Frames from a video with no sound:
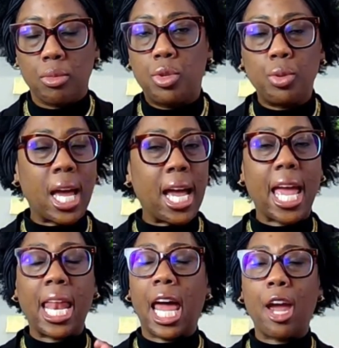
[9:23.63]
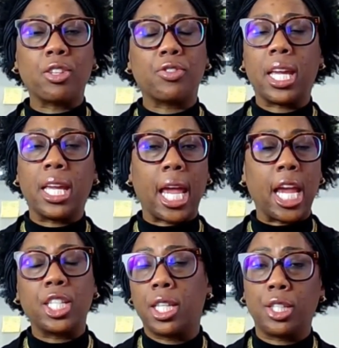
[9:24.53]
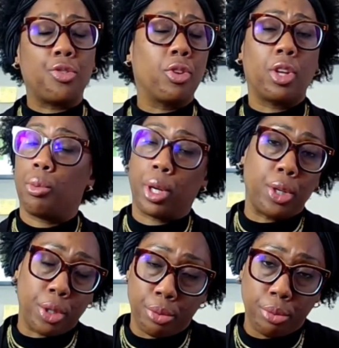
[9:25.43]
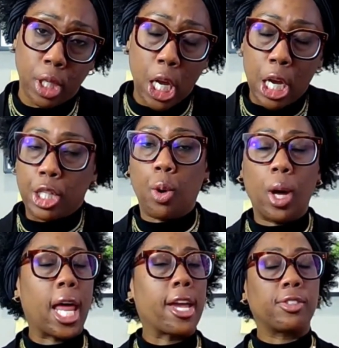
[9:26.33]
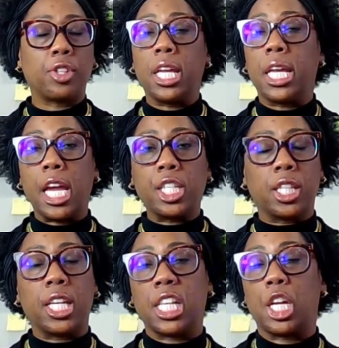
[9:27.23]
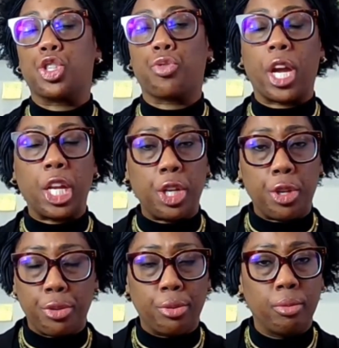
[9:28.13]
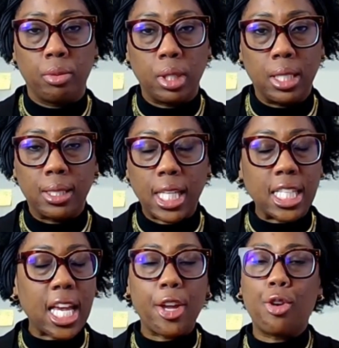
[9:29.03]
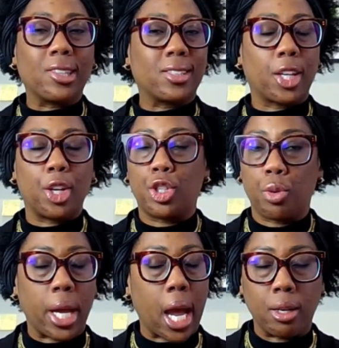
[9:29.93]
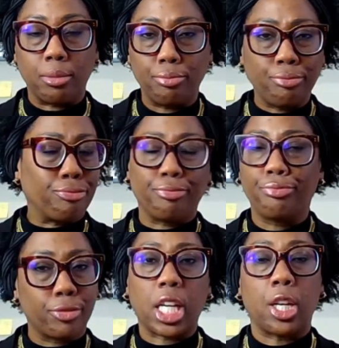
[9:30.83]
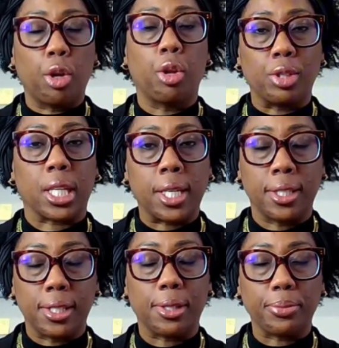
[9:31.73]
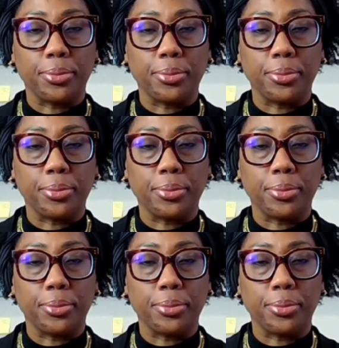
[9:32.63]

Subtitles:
Do not allow yourself to engage in things you really don't want to do. Don't allow yourself to engage in things that drain you. That's how you're going to suck your joy out. Say no to those things.